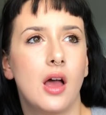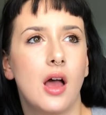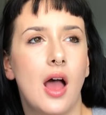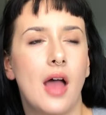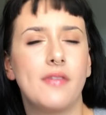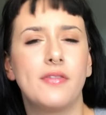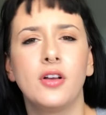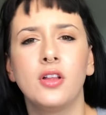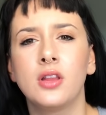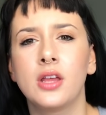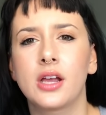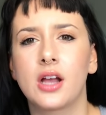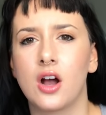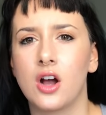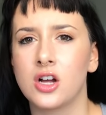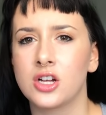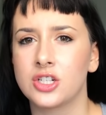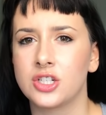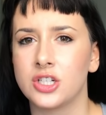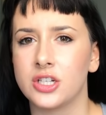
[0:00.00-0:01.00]
I felt like
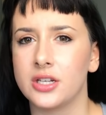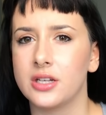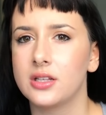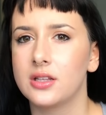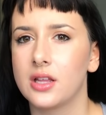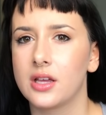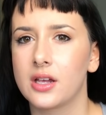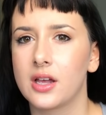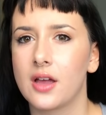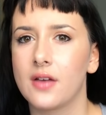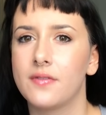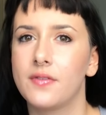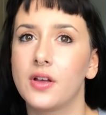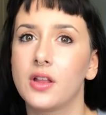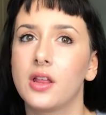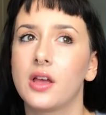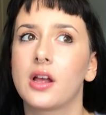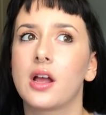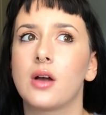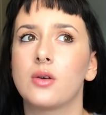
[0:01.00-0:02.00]
hot shit. Like, I
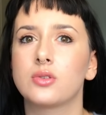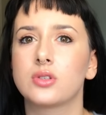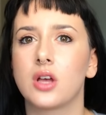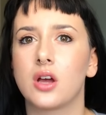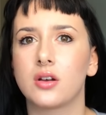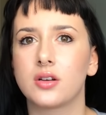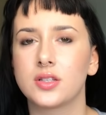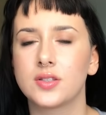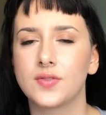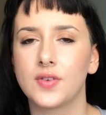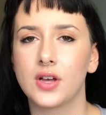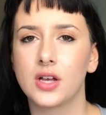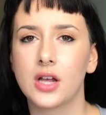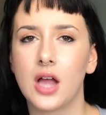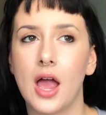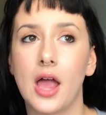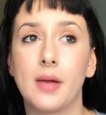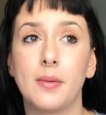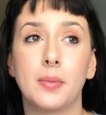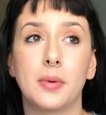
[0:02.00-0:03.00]
felt like I was hot as fuck.
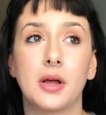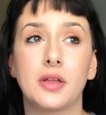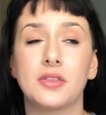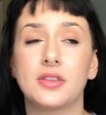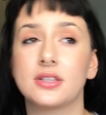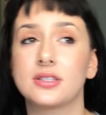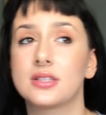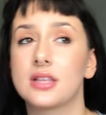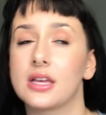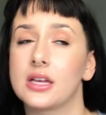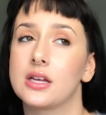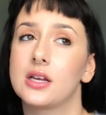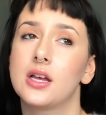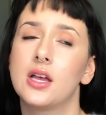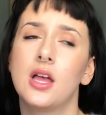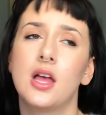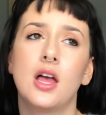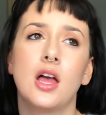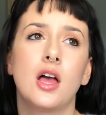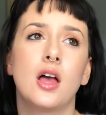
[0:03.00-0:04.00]
I bought this, like,
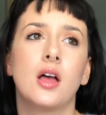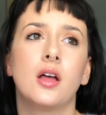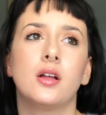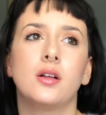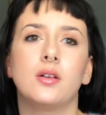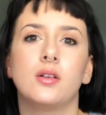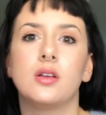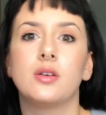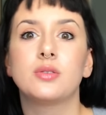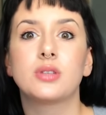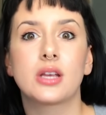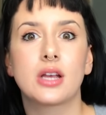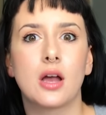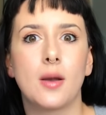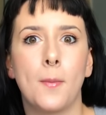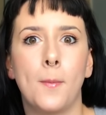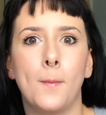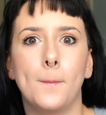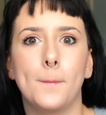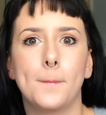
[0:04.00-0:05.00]
it was like
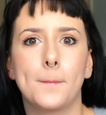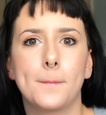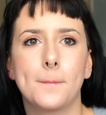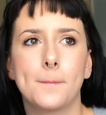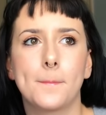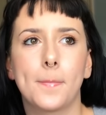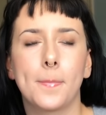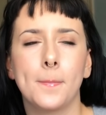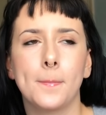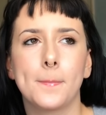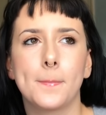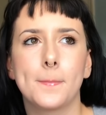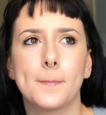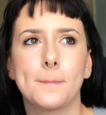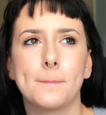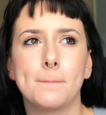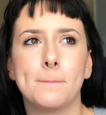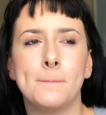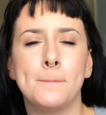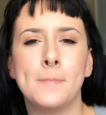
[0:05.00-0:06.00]
a
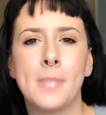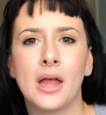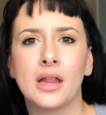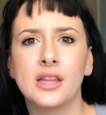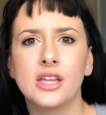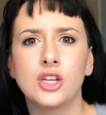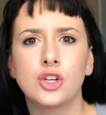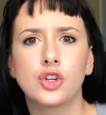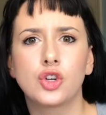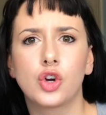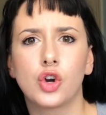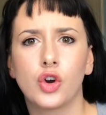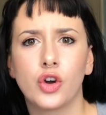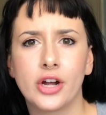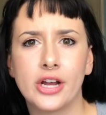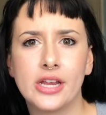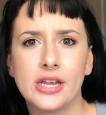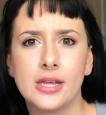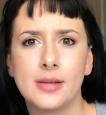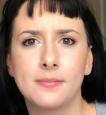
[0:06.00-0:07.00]
melon
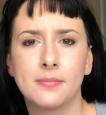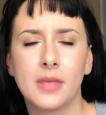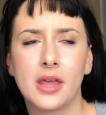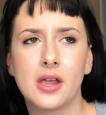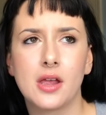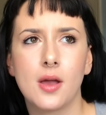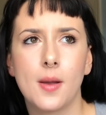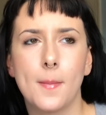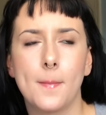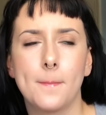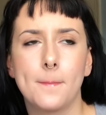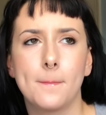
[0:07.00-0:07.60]
cream like